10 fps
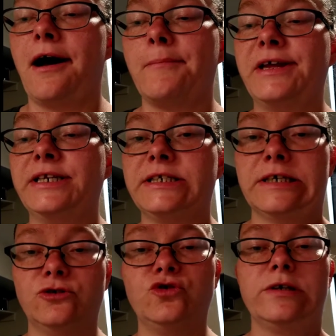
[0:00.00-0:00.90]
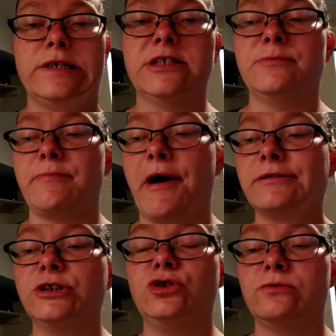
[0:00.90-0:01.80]
and it tells you it needs to be
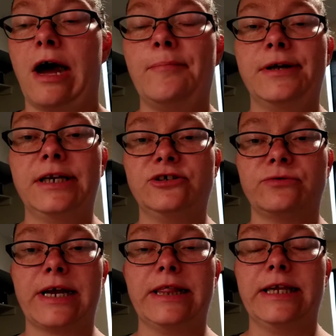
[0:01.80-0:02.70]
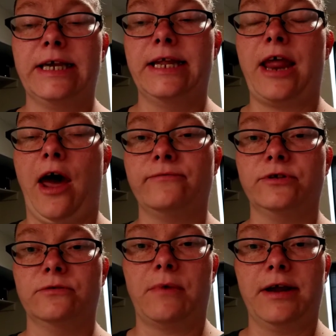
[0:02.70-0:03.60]
melted, do not put it directly in
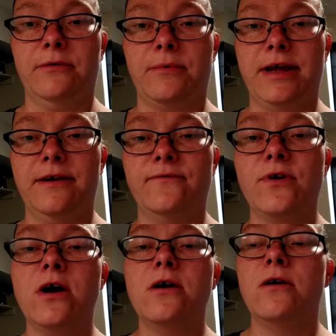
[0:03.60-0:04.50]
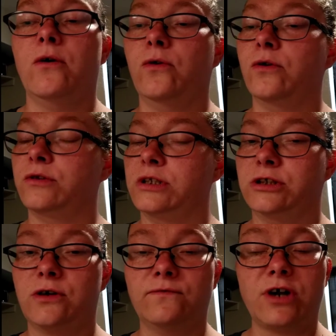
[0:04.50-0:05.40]
after the microwave or the
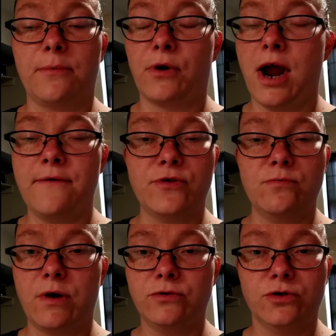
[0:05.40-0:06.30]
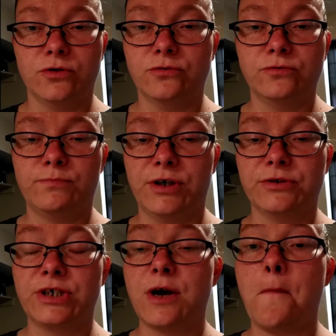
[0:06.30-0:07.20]
stovetop or however you melt your
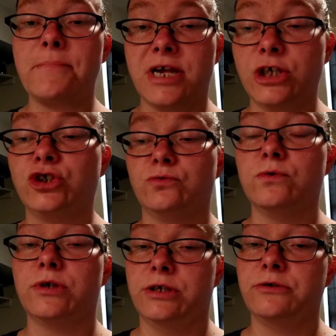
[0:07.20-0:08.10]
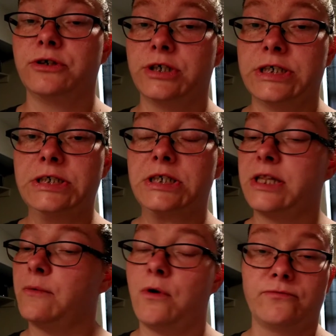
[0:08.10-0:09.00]
butter down, because you will kill your yeast
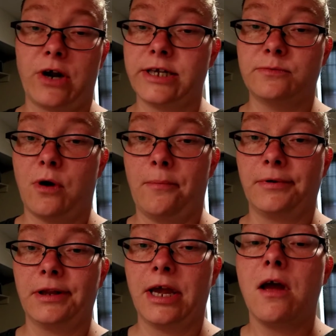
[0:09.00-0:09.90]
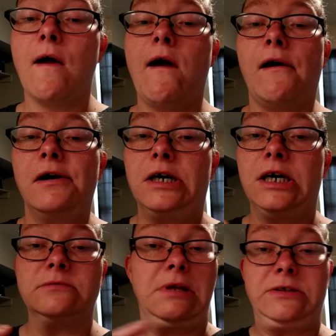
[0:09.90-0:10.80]
and they won't rise properly.
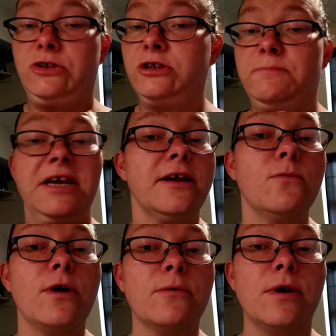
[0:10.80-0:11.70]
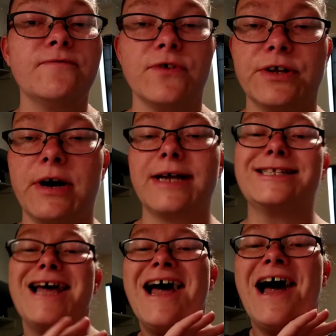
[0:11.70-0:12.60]
That's just baking 101 for you guys.